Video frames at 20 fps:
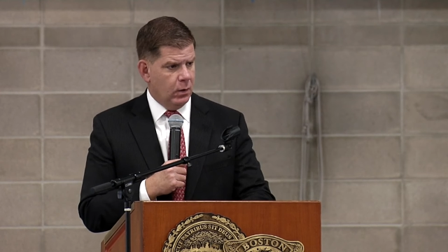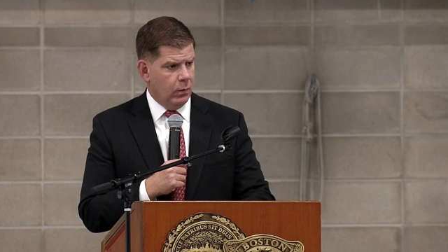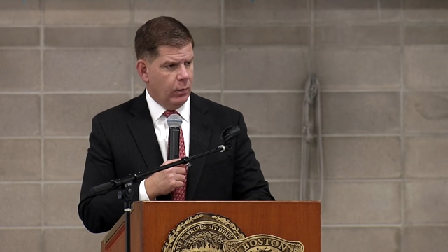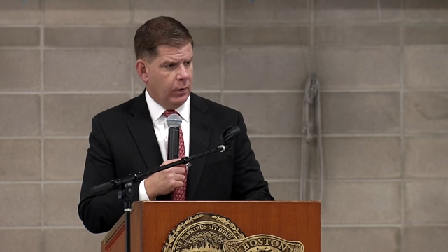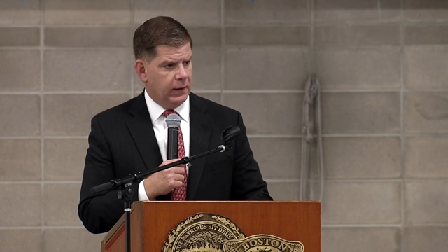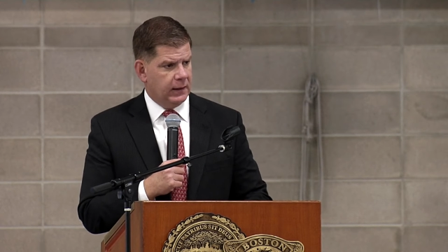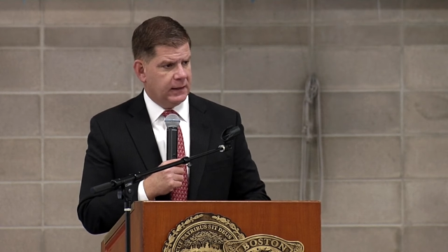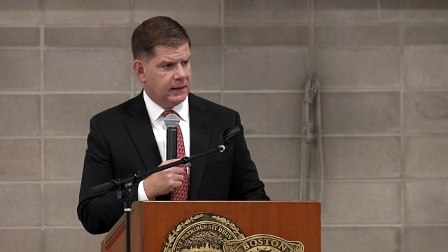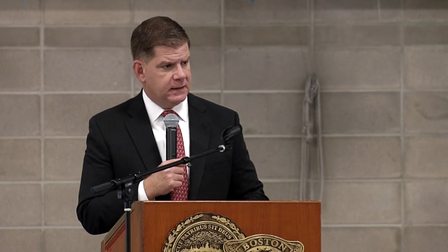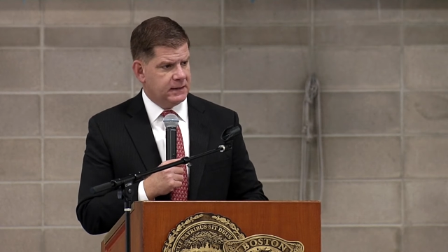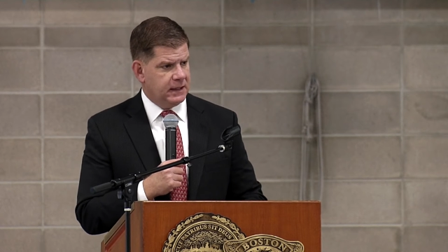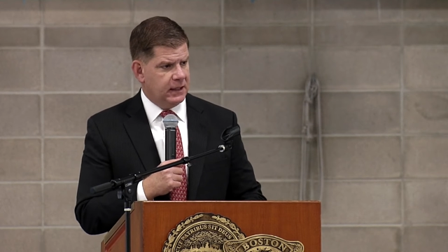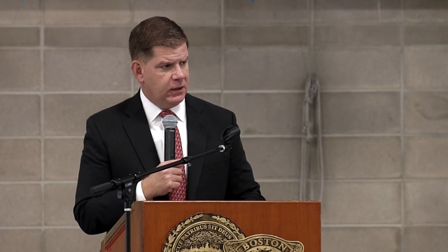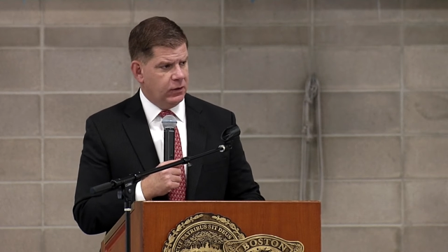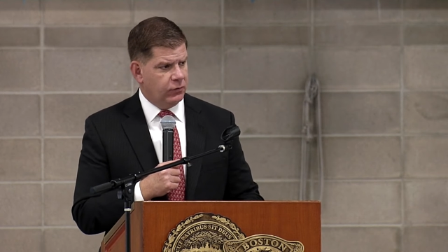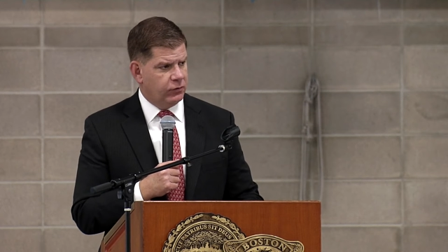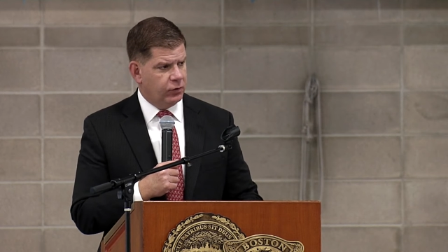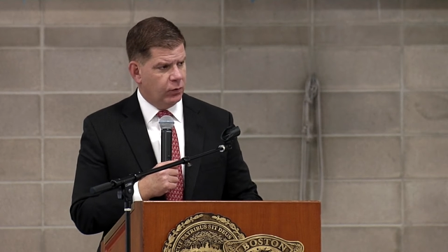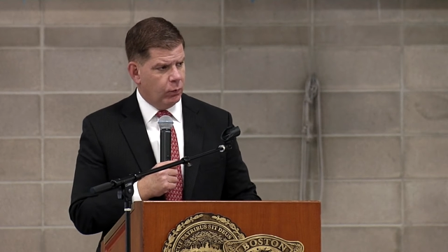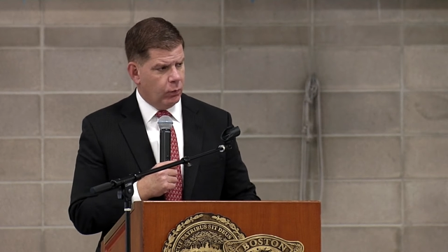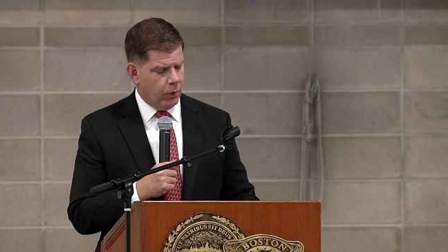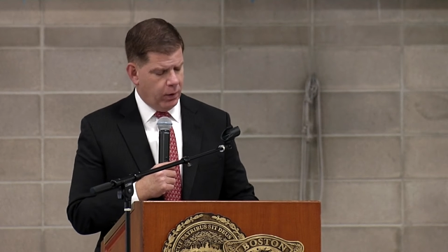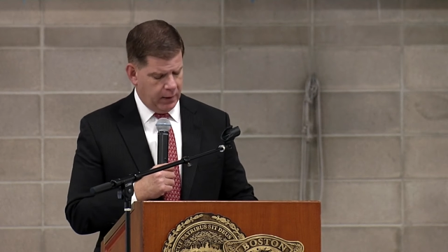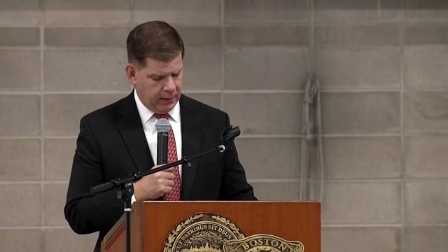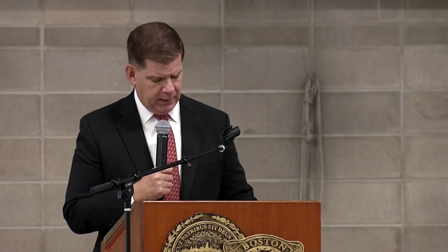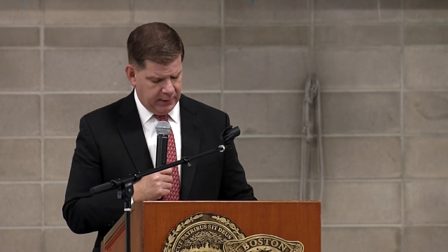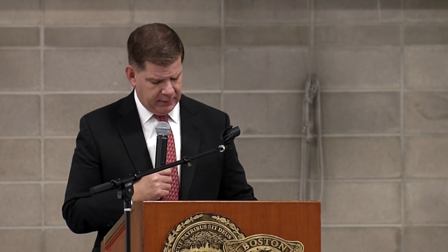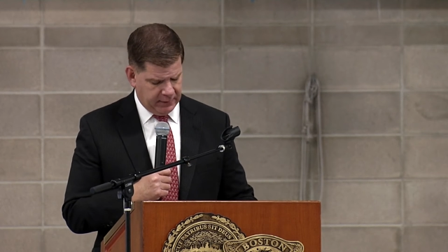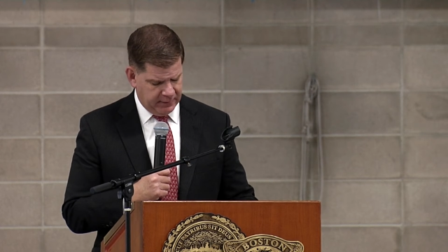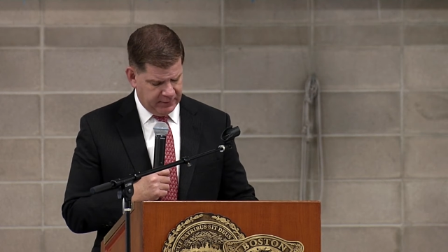We're going to continue to
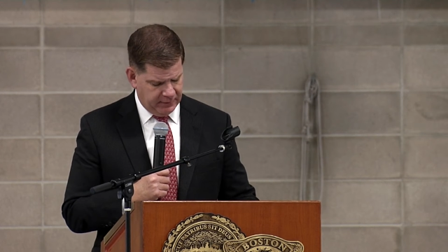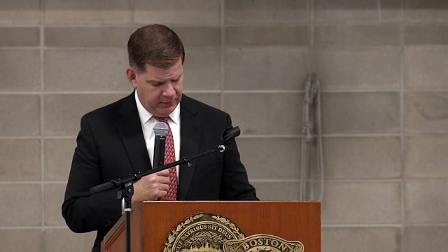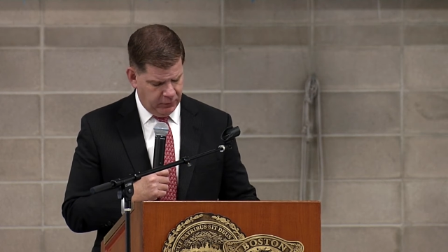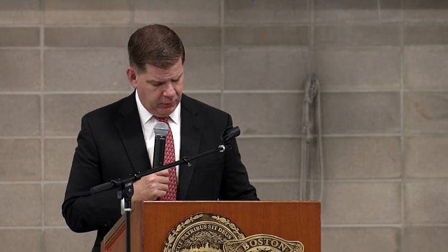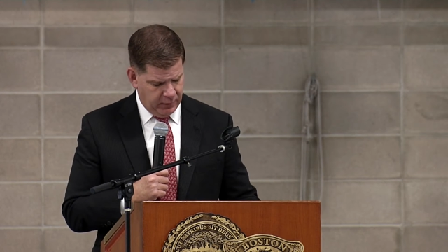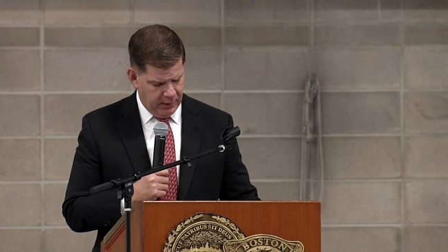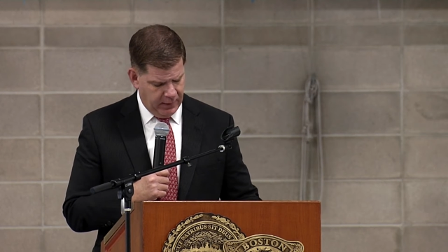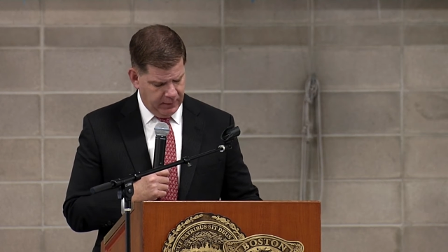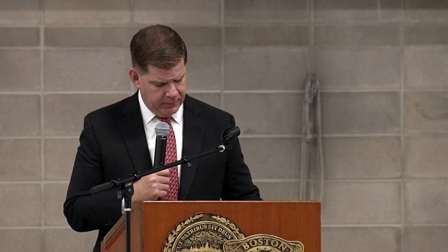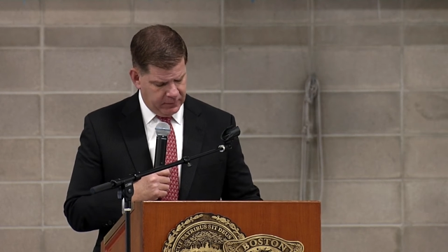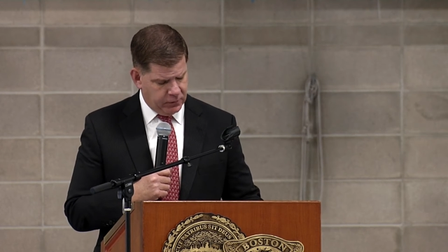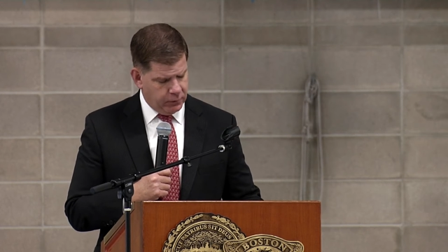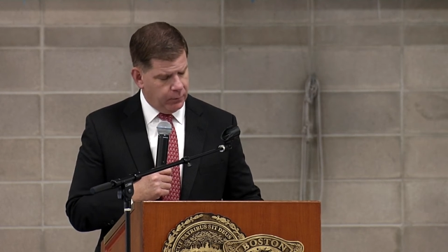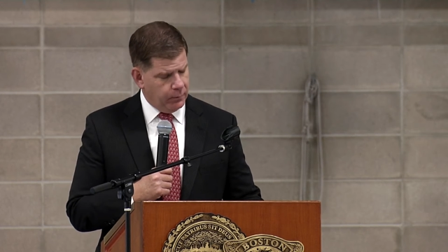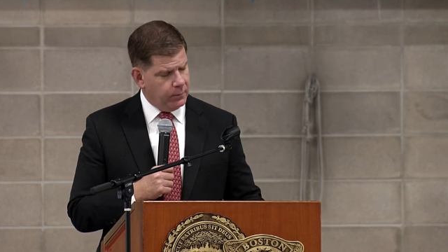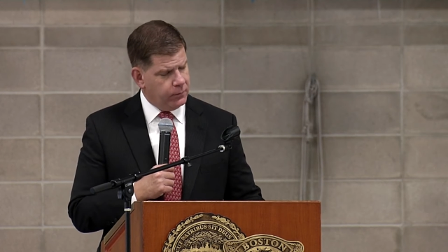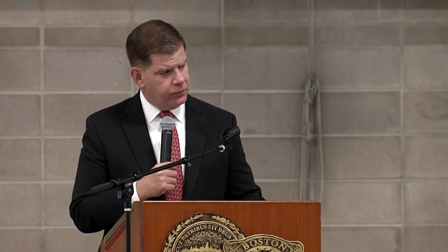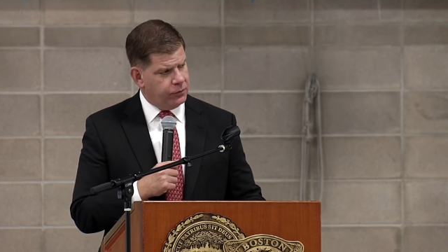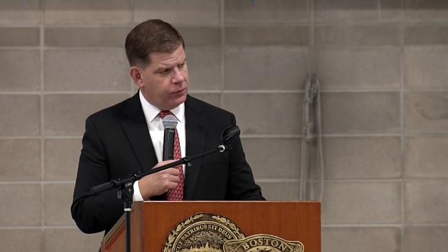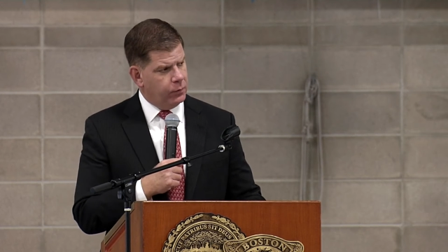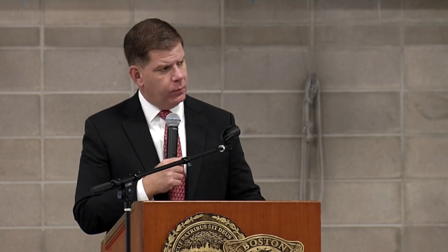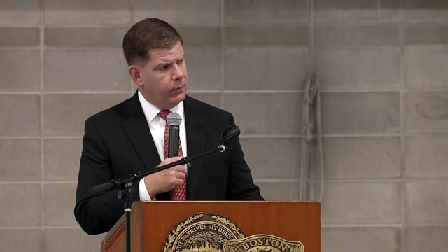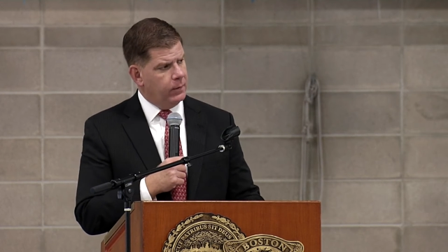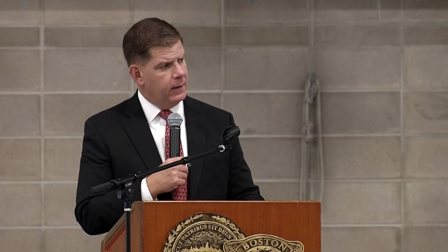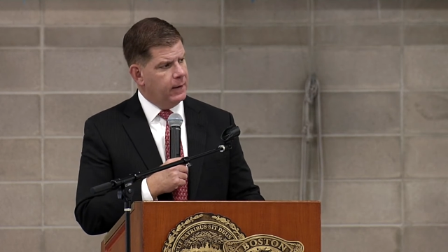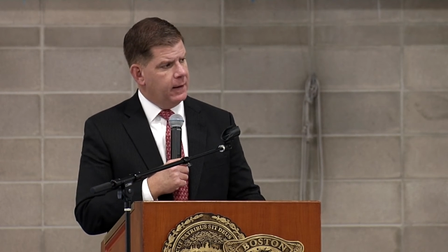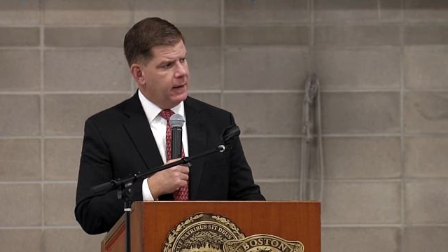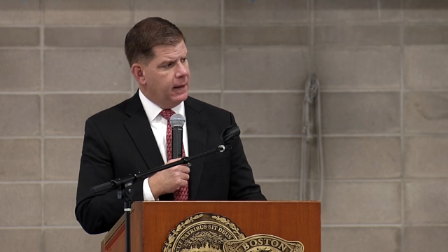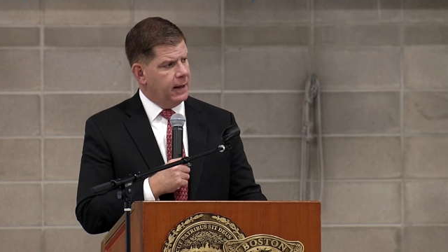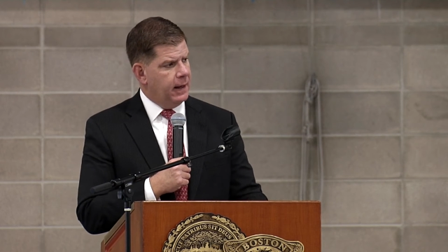work and continue to
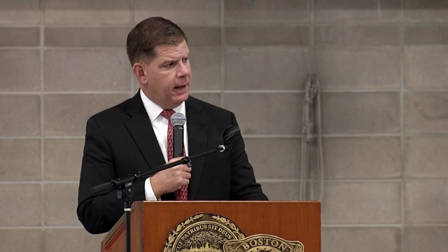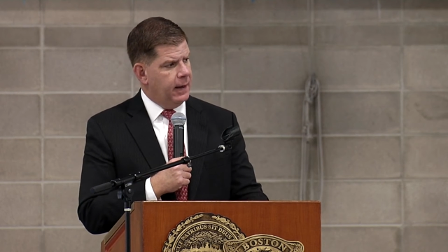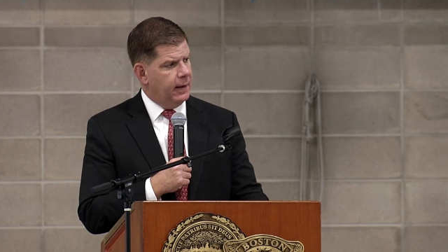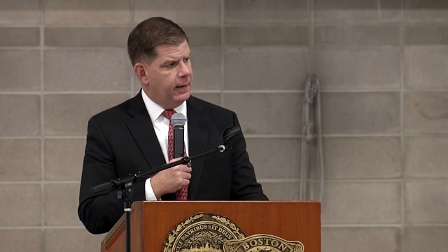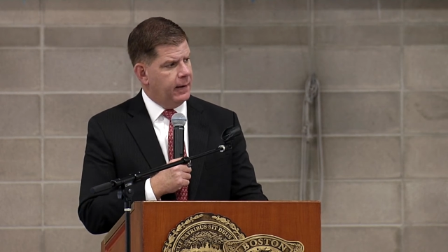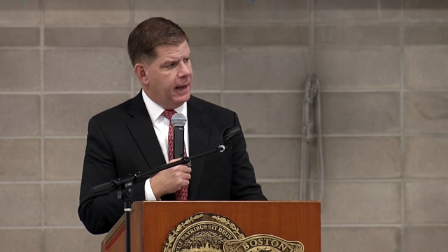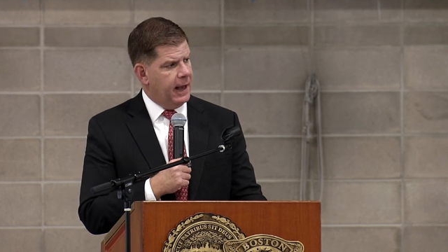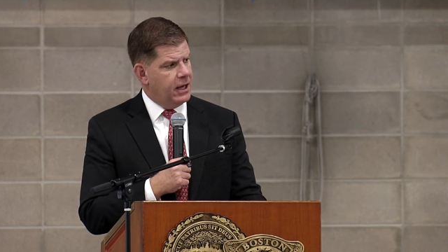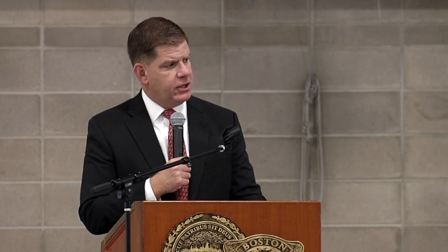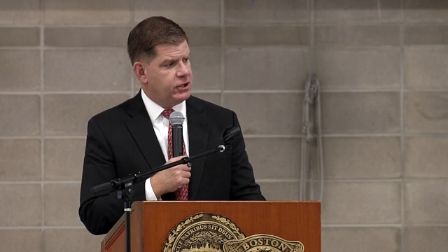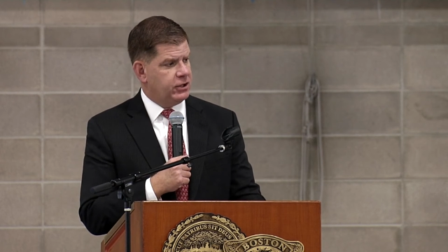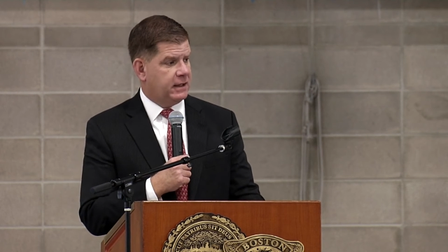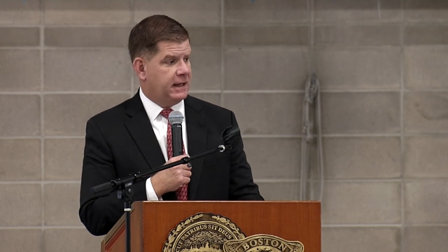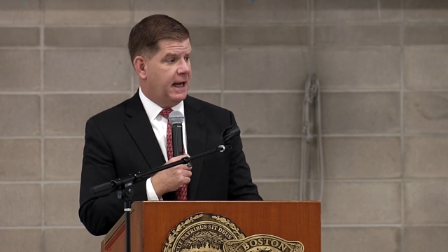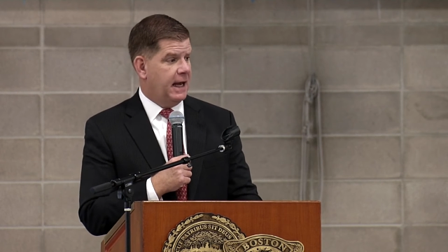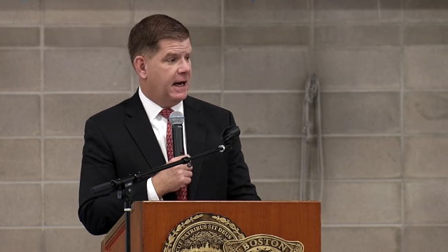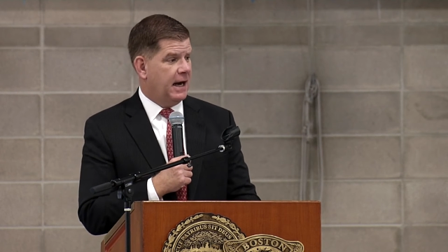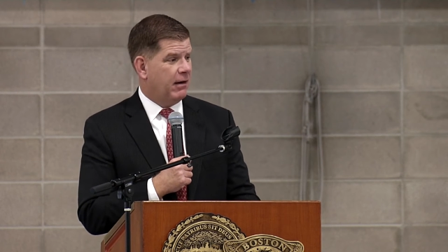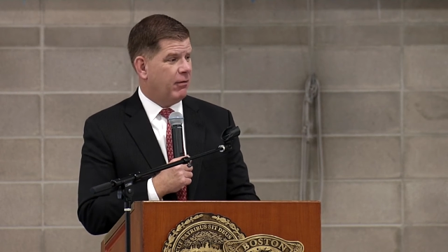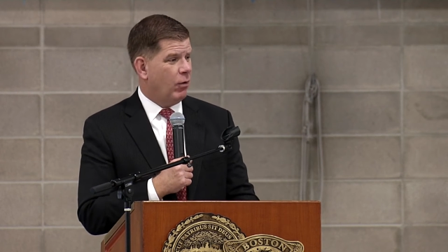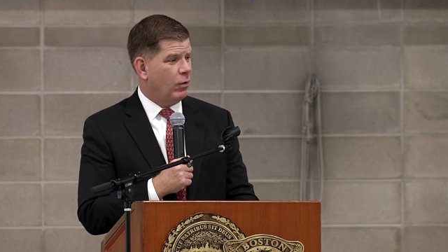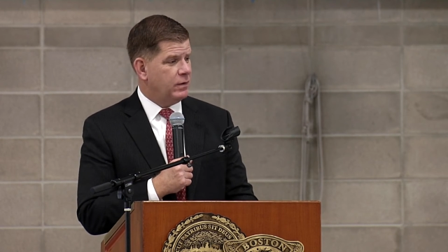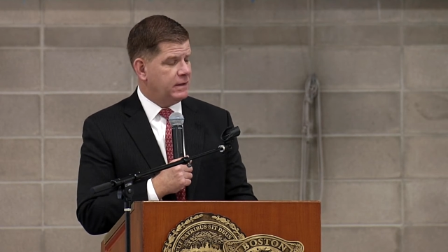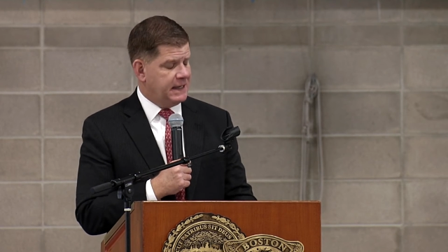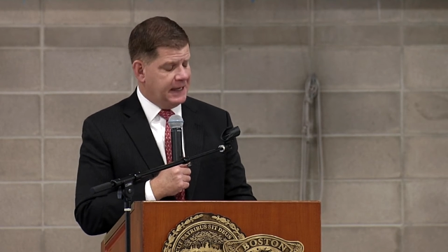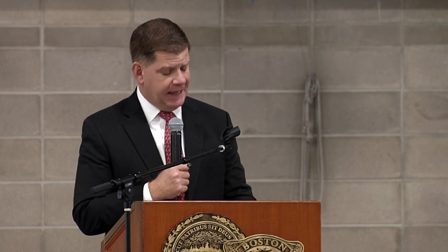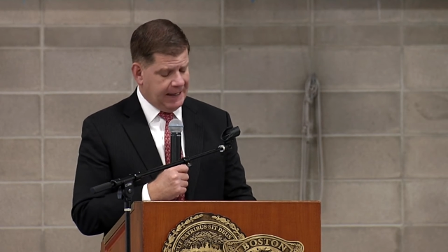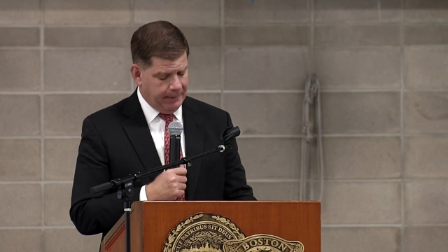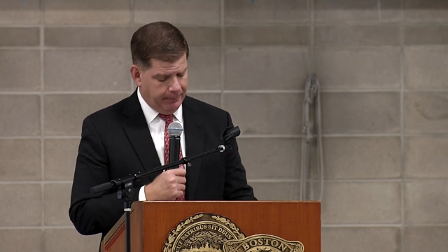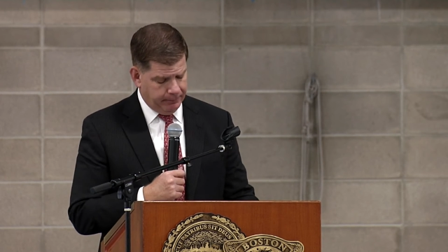educate our own
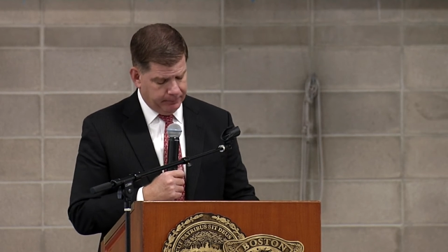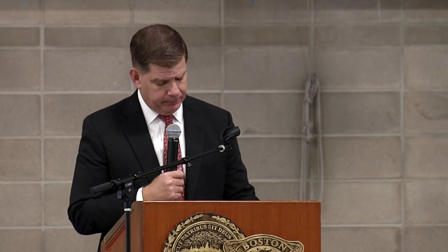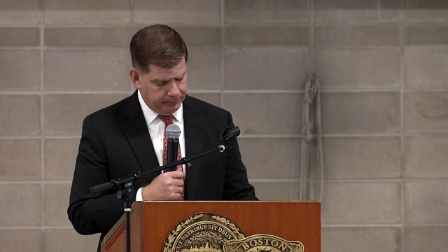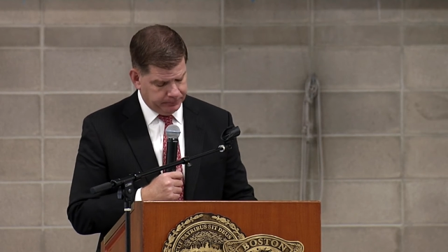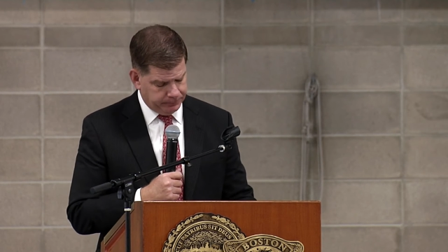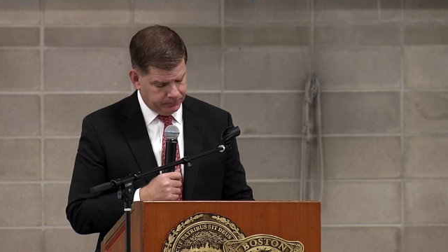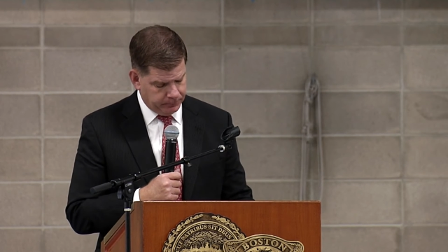team.